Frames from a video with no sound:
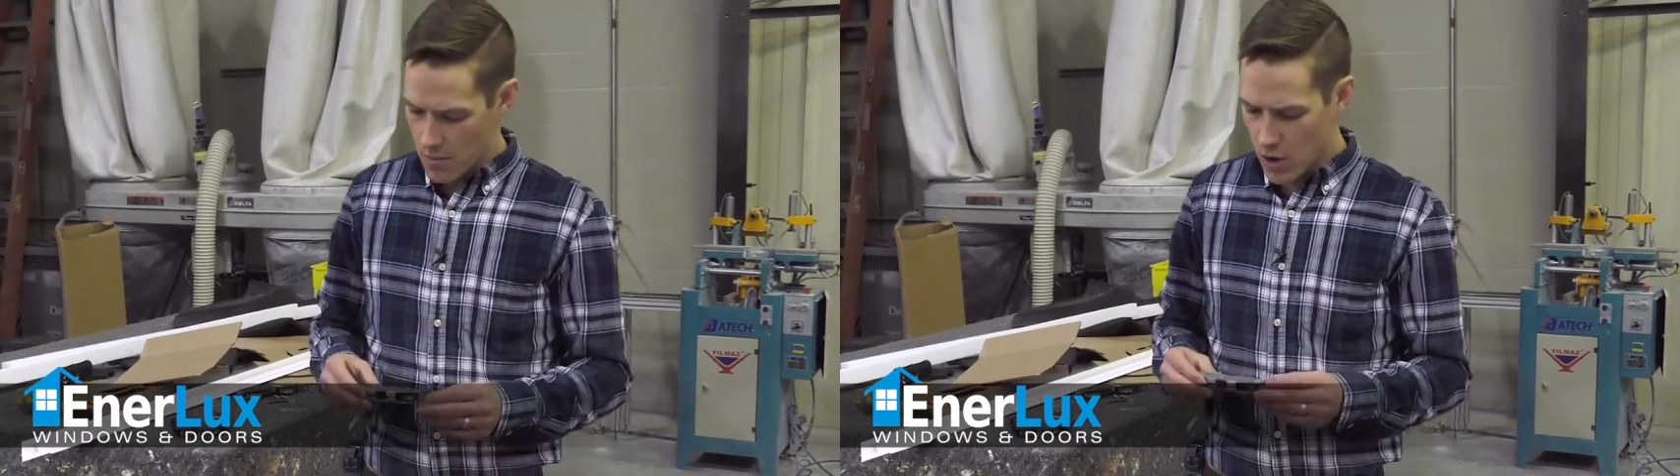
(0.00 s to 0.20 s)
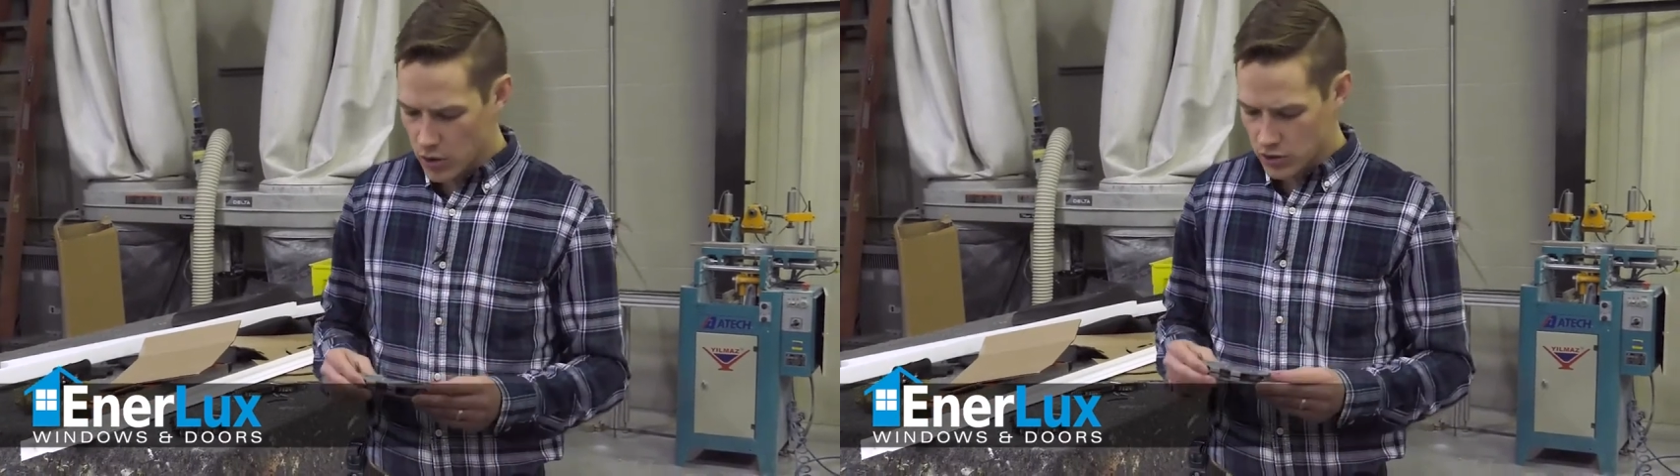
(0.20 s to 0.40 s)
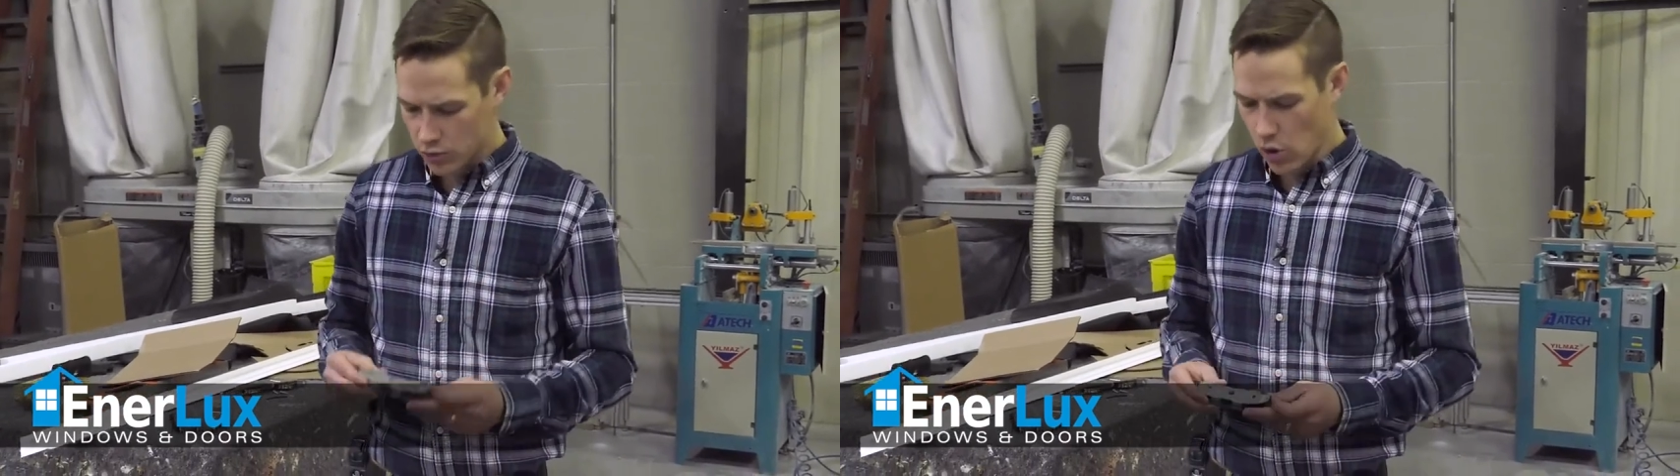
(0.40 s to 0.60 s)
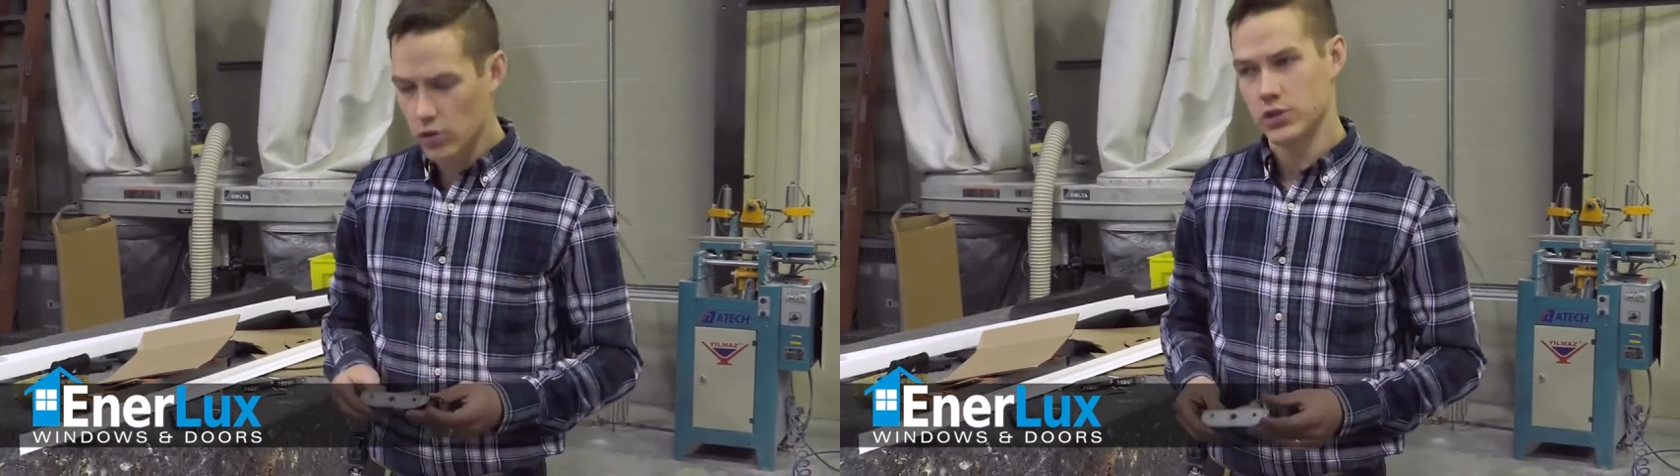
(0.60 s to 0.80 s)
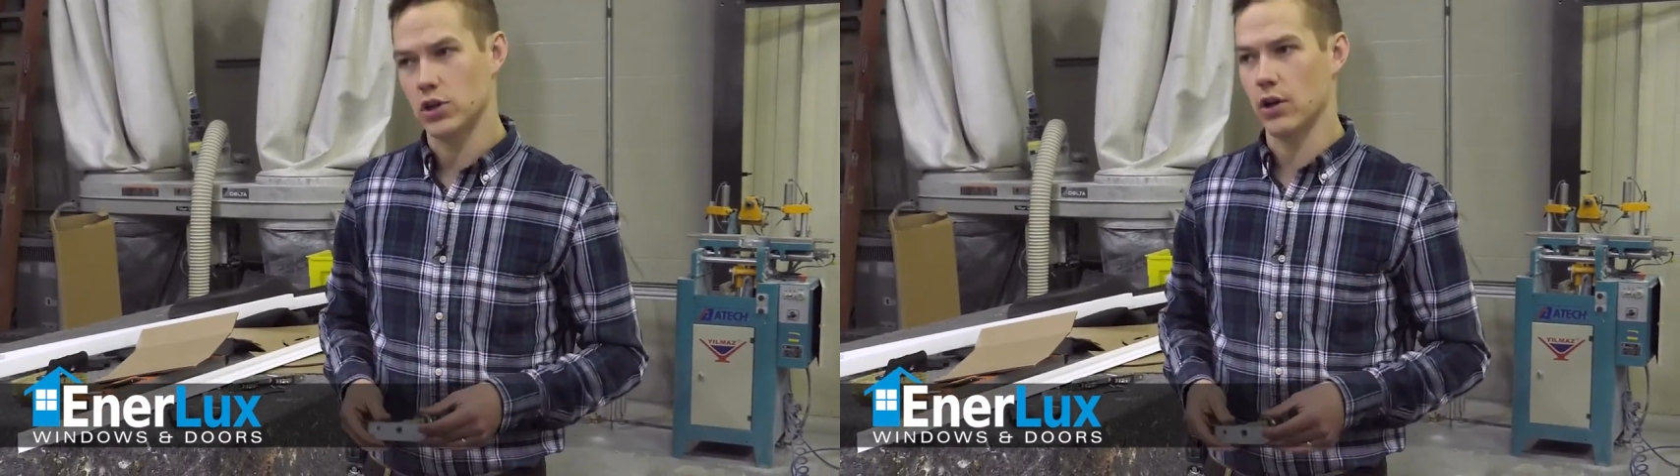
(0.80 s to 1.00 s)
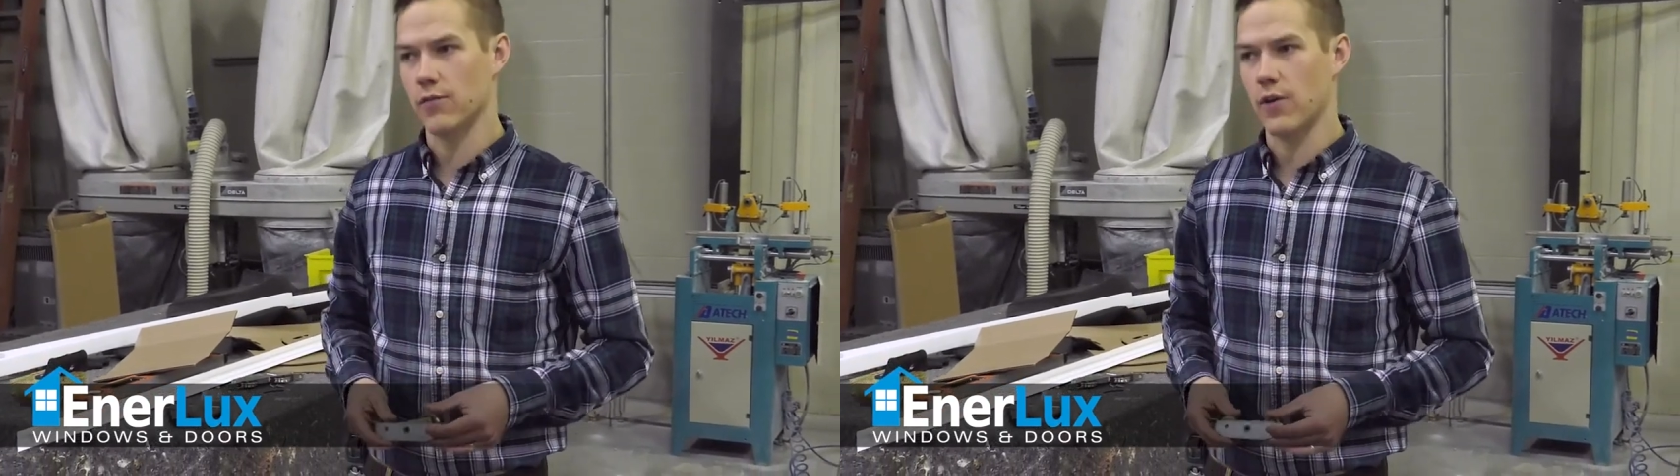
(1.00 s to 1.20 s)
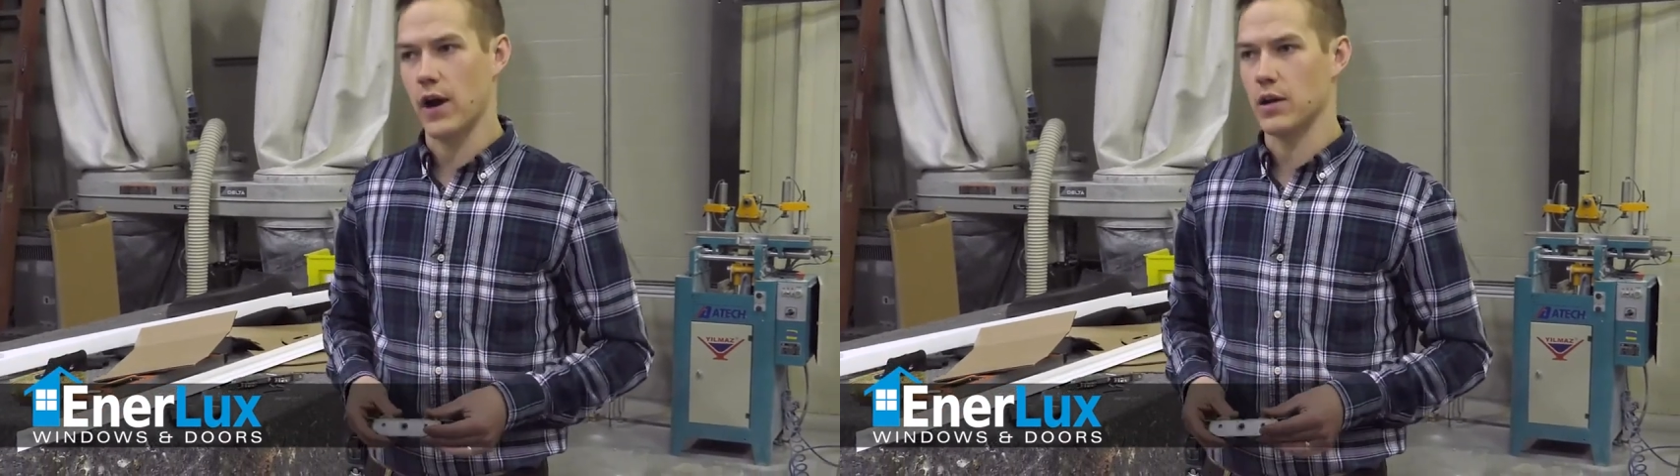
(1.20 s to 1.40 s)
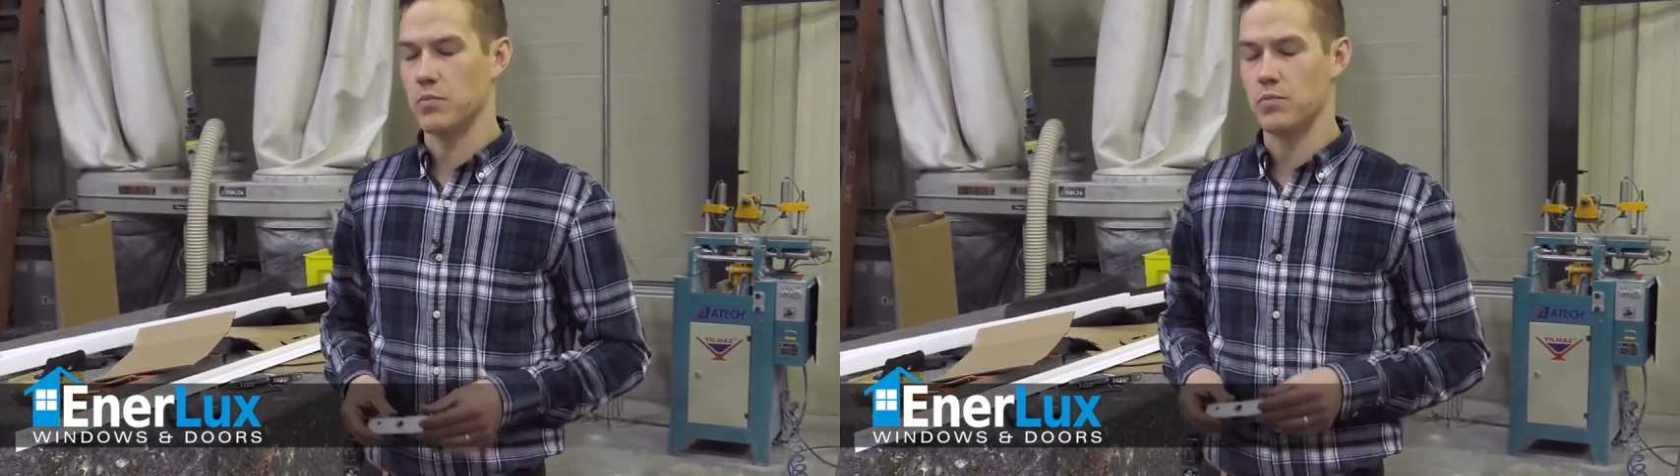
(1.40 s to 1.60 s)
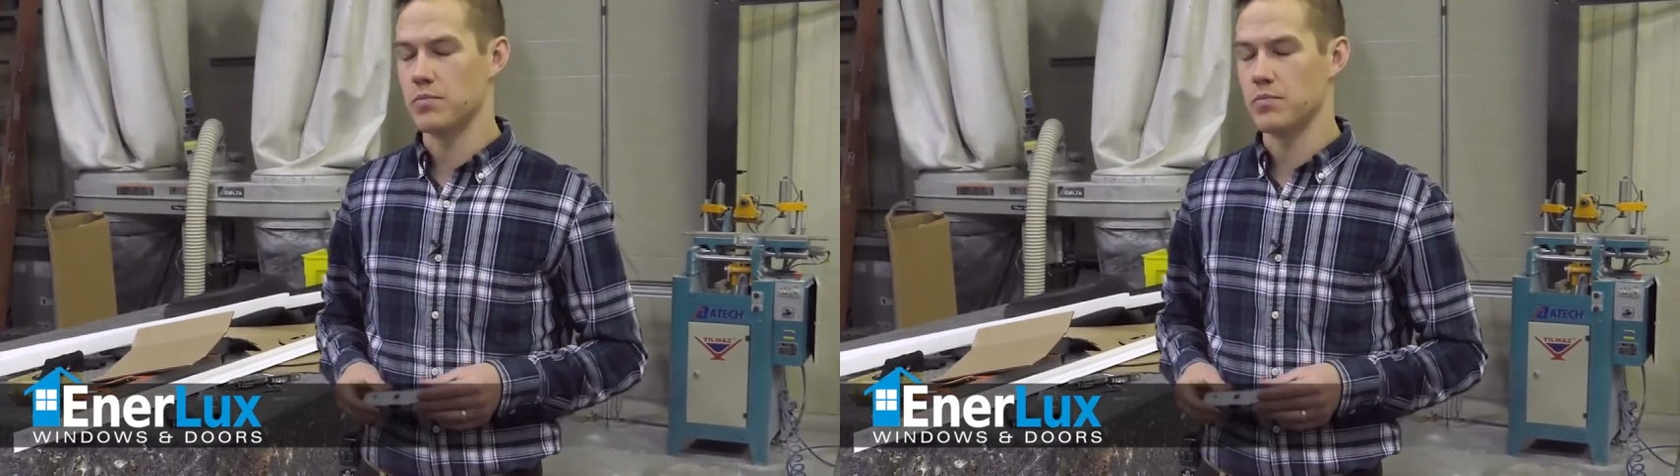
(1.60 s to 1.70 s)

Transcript: Most rollers you're going to find in